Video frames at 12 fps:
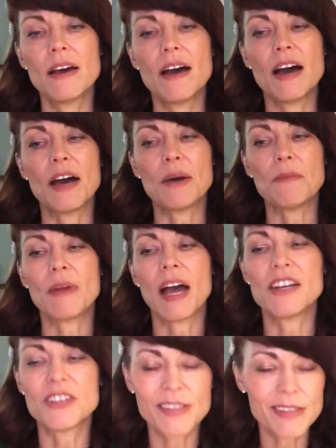I
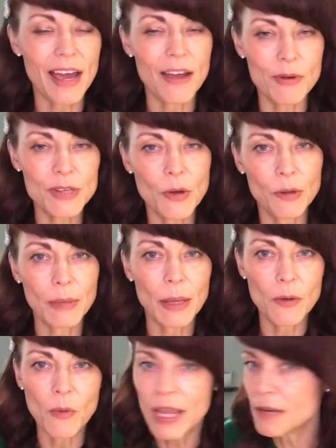always hold
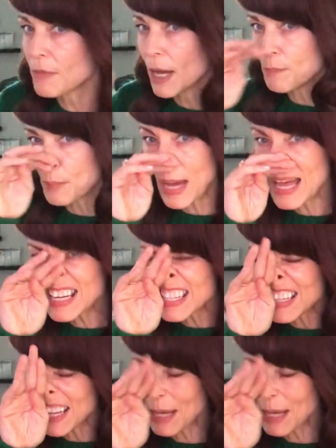my weight in my butt,